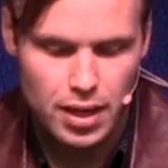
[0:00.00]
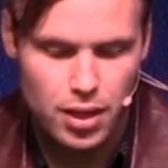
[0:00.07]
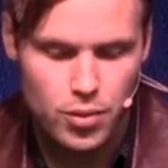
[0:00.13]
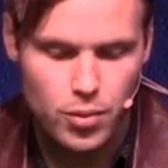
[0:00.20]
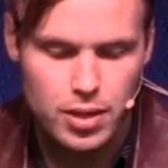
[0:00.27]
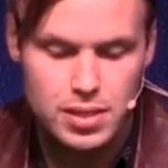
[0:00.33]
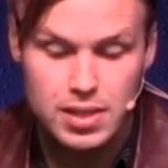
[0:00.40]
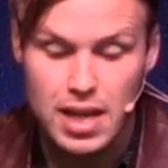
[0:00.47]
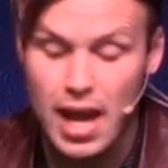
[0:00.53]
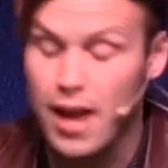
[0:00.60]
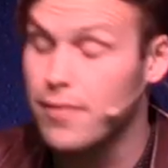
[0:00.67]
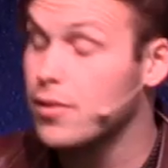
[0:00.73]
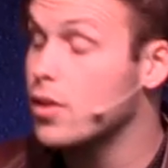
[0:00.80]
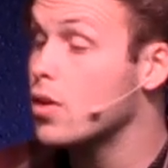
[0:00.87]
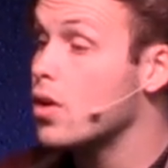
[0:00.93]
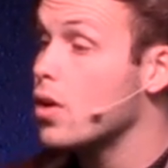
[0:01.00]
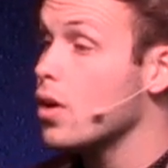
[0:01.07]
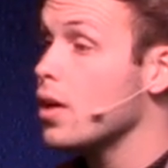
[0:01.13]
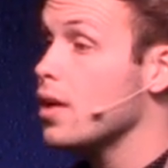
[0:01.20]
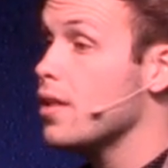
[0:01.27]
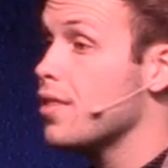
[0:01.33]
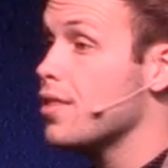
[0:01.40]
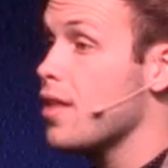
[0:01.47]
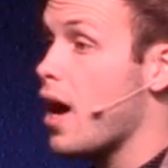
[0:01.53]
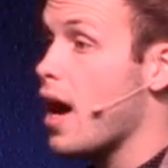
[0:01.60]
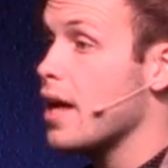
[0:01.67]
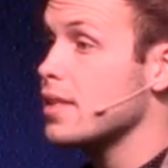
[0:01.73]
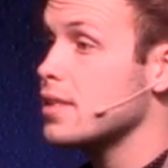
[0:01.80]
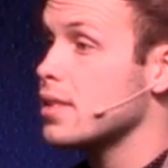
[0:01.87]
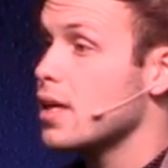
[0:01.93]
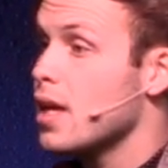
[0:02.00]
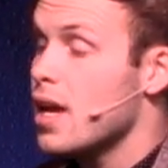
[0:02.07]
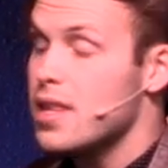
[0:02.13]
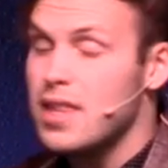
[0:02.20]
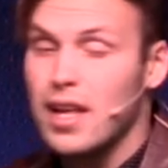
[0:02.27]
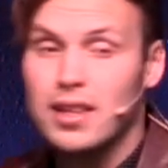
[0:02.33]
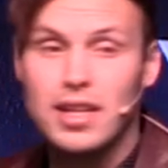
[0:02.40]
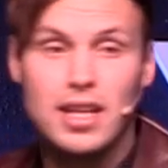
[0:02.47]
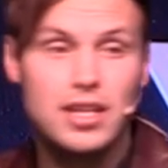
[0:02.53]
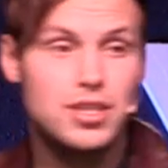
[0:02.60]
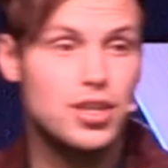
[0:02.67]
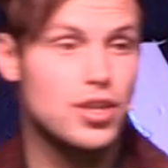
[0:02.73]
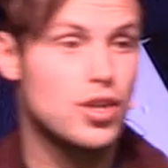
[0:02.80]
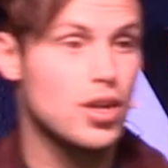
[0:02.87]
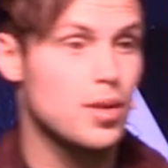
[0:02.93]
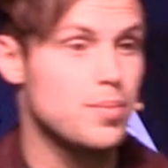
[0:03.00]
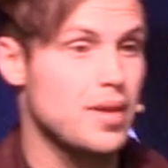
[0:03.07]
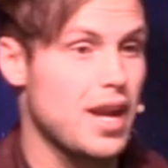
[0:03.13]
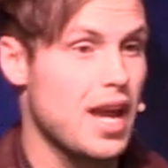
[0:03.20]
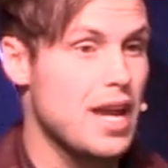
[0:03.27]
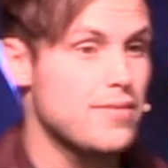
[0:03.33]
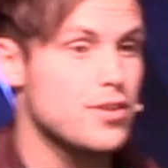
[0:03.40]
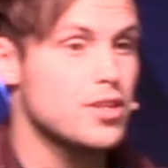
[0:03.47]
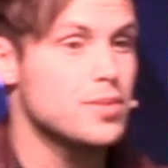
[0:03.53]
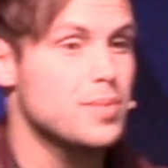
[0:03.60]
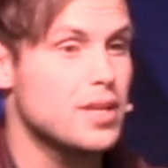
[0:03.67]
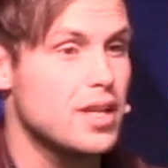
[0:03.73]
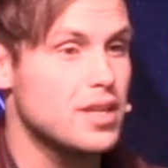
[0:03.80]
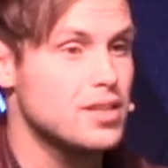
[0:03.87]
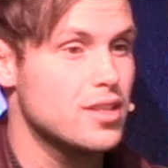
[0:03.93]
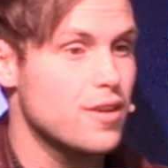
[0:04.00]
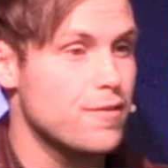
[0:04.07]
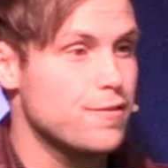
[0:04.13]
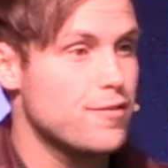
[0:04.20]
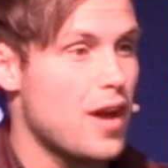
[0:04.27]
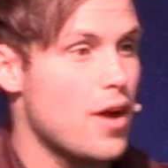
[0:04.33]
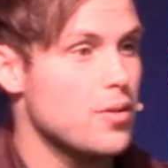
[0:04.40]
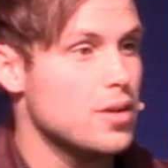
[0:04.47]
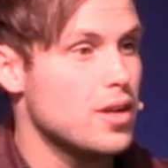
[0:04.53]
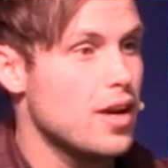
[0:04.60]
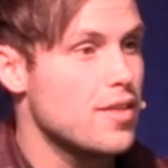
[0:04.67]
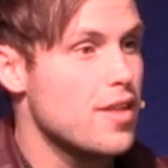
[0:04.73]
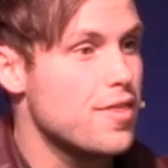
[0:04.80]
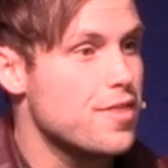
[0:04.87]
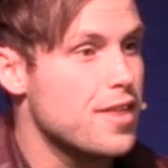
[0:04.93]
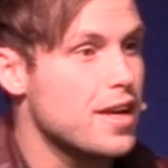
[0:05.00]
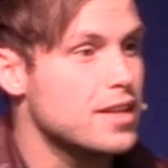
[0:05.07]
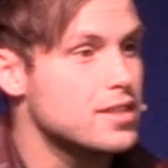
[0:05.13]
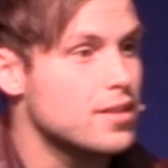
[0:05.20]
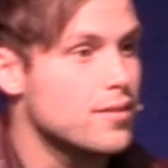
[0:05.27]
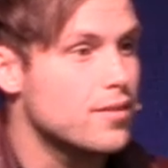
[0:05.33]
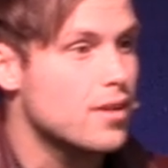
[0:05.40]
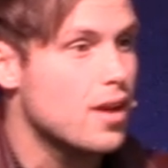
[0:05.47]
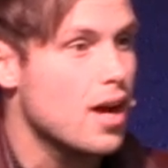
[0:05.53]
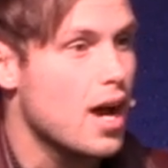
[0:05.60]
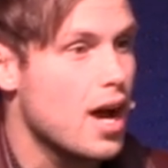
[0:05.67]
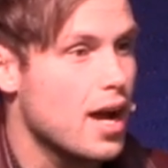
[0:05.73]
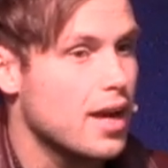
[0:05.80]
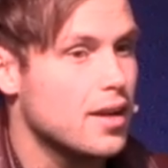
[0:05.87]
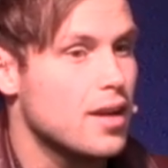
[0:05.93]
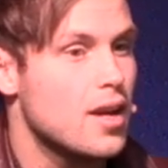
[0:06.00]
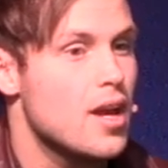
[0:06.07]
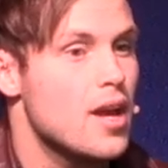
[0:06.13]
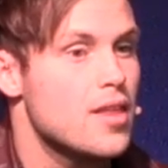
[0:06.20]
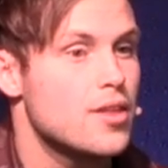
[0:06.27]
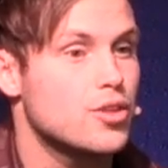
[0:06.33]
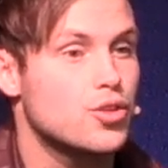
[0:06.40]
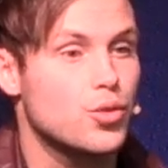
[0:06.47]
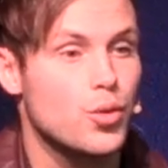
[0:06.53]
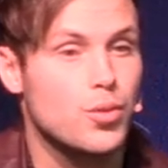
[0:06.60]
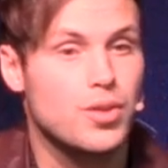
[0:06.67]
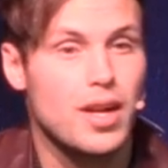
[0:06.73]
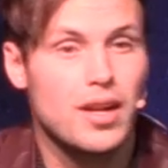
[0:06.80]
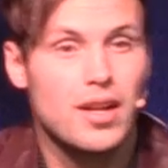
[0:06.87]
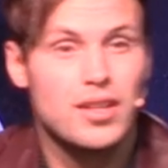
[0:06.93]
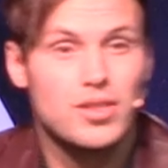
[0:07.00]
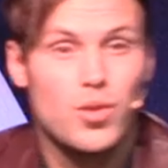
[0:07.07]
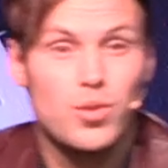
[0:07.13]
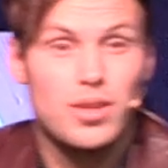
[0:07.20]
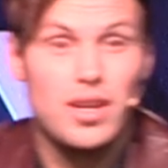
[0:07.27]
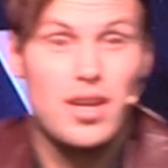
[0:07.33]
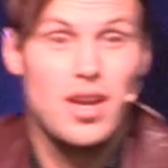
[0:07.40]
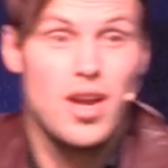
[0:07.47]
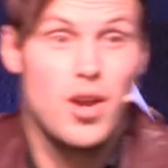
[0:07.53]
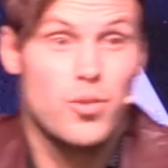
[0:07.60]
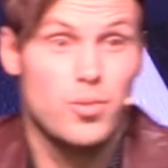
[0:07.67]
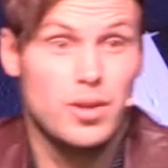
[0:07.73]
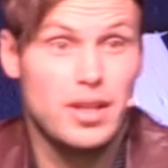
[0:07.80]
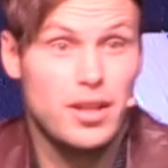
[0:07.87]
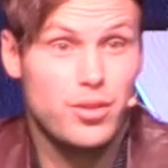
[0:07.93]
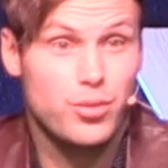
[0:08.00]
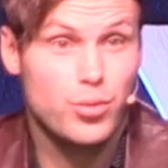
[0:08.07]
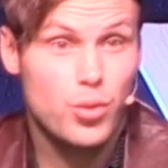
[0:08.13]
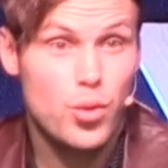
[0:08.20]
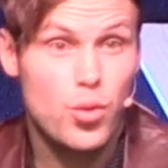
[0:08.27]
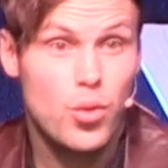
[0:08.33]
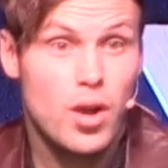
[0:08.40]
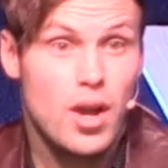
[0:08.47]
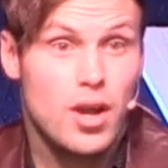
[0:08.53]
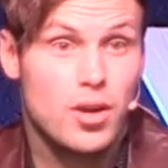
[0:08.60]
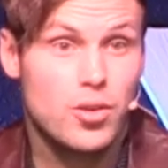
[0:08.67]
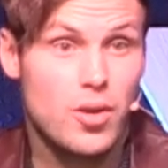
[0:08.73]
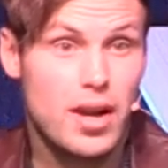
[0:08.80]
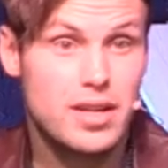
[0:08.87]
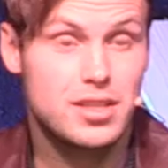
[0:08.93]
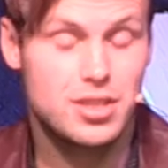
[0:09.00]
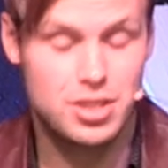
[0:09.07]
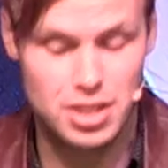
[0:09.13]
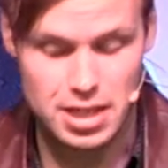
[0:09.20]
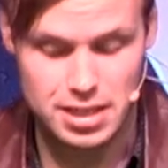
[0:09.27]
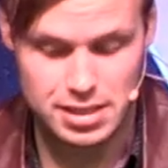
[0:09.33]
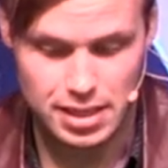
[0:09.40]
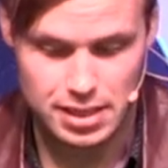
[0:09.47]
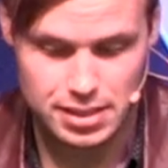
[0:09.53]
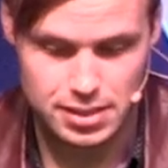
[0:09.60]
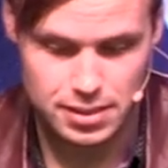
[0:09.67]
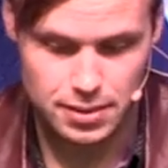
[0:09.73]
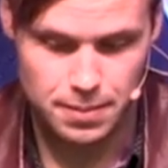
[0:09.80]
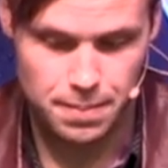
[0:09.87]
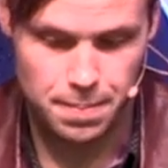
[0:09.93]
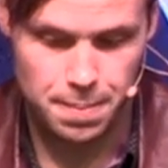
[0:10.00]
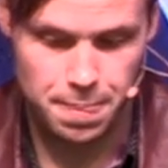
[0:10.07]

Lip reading: In other words, to have good thoughts that lead to good behaviors because they're founded on the things of God, the truth that is only really through Christ Jesus.